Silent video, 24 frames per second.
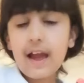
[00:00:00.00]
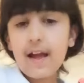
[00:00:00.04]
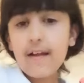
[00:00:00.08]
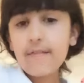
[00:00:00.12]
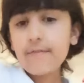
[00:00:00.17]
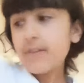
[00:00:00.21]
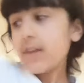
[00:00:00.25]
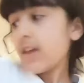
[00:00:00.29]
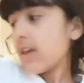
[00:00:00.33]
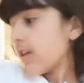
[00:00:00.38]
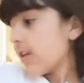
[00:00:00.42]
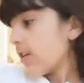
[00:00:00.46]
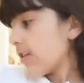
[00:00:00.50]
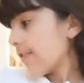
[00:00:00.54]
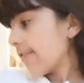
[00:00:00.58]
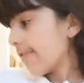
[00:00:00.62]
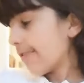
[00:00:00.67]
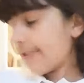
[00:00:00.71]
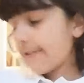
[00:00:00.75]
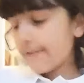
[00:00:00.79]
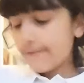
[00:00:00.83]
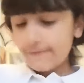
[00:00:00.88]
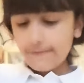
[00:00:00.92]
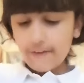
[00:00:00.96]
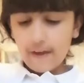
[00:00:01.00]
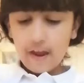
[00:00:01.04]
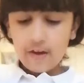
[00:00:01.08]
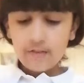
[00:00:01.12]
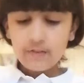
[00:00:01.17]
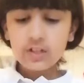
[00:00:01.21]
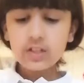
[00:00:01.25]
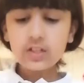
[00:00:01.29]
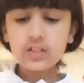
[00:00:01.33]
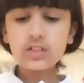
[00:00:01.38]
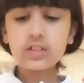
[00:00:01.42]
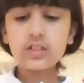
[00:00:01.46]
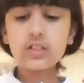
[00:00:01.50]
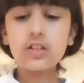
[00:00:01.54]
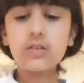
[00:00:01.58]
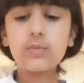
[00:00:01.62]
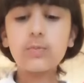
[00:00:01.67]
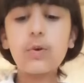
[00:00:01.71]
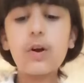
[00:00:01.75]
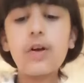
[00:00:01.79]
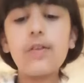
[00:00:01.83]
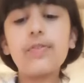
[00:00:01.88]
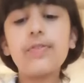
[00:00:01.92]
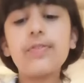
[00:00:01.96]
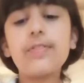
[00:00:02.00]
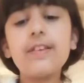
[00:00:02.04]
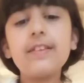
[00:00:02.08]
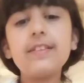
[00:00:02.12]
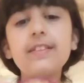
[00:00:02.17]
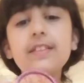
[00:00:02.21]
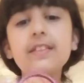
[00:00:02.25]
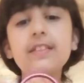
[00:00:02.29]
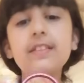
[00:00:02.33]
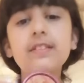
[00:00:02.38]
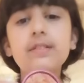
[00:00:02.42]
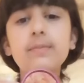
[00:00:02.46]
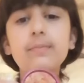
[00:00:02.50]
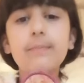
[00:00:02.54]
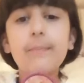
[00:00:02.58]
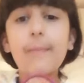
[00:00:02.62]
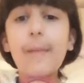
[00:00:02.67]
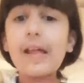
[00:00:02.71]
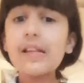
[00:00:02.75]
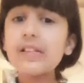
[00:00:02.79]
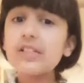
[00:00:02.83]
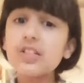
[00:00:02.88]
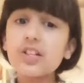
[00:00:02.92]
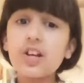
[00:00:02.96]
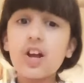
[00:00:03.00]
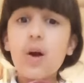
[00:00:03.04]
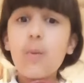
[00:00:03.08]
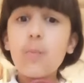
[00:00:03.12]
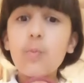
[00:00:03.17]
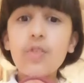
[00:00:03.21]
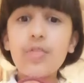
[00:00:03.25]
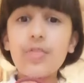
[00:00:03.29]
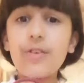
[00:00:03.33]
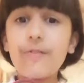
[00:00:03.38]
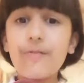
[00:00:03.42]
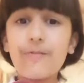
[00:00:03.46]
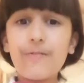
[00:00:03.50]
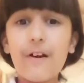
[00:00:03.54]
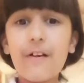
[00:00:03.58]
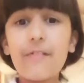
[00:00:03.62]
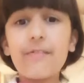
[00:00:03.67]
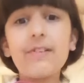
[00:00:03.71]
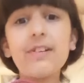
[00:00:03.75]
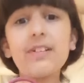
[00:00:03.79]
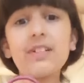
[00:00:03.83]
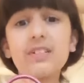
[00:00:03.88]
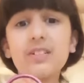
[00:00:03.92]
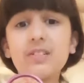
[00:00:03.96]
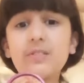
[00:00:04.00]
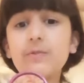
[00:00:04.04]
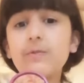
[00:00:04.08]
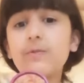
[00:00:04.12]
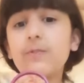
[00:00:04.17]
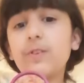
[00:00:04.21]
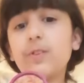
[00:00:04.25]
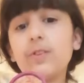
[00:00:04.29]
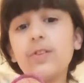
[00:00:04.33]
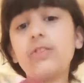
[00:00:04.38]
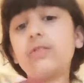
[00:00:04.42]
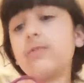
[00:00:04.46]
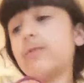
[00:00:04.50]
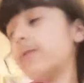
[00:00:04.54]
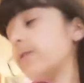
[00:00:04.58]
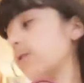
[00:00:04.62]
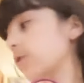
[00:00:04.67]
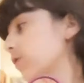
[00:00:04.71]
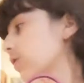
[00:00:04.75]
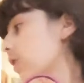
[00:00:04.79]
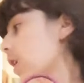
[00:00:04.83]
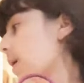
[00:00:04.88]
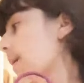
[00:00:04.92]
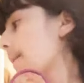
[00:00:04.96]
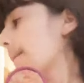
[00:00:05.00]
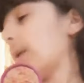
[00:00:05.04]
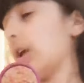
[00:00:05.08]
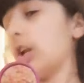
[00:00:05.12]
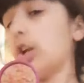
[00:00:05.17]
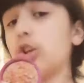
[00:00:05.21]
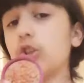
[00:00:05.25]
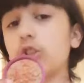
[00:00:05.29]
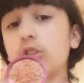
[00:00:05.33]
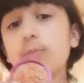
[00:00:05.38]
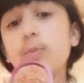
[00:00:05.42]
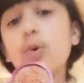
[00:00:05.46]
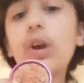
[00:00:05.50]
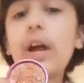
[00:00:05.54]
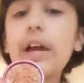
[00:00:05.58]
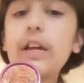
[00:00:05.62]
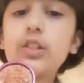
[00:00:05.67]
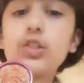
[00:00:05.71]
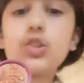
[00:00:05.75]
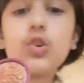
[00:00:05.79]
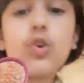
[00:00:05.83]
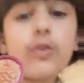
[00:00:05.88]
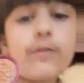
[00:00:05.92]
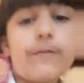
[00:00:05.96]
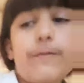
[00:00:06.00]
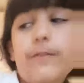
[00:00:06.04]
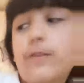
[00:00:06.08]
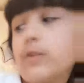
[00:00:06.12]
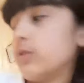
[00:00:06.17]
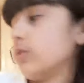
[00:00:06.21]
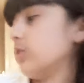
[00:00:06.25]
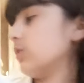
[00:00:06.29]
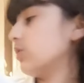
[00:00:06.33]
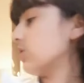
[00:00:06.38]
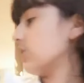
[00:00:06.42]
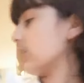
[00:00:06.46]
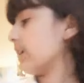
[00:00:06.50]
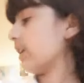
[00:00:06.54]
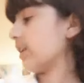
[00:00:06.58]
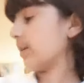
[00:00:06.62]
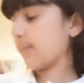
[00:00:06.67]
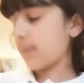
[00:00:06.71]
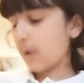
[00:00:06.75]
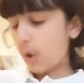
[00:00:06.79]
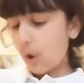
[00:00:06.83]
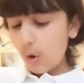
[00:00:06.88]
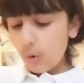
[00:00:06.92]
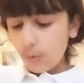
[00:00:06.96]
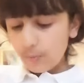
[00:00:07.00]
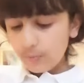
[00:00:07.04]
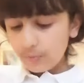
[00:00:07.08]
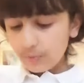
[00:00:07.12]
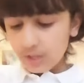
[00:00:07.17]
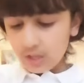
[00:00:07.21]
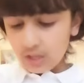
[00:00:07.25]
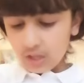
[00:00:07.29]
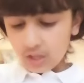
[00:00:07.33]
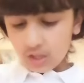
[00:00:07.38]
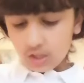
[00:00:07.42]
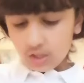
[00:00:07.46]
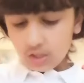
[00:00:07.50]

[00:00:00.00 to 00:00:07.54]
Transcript: have the ferret. Well, this is meant to come with the ferrets for this food, but it looks more like dog food. Yeah, it does, to be